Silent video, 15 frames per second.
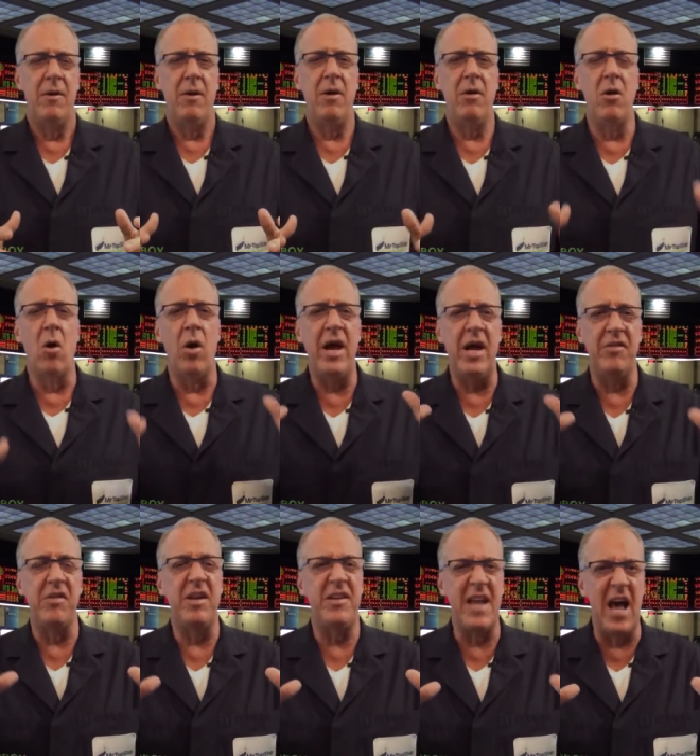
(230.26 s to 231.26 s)
no, has
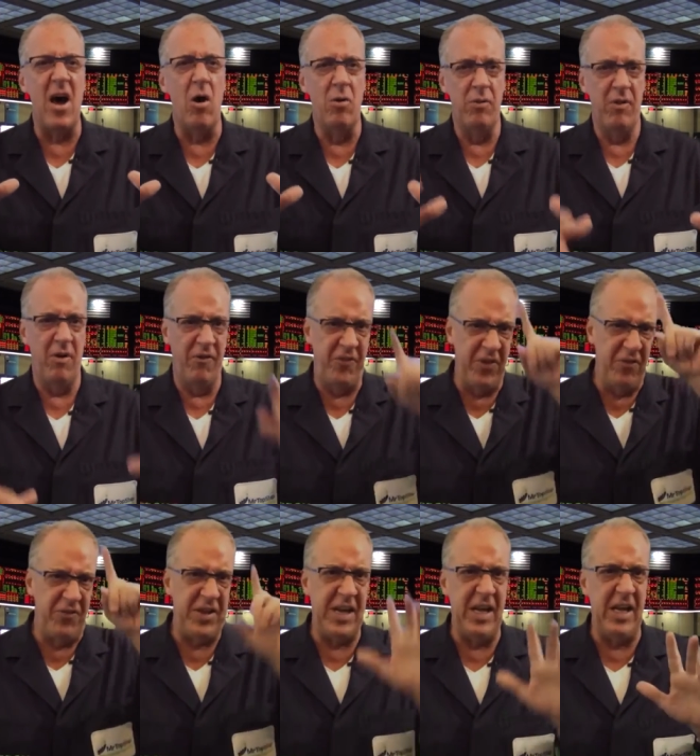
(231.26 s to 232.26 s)
it down
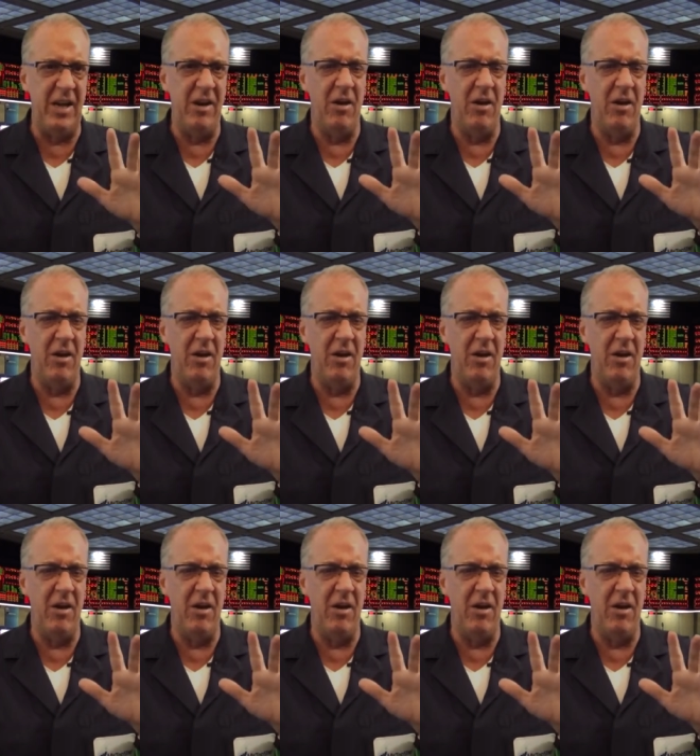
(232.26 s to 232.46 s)
15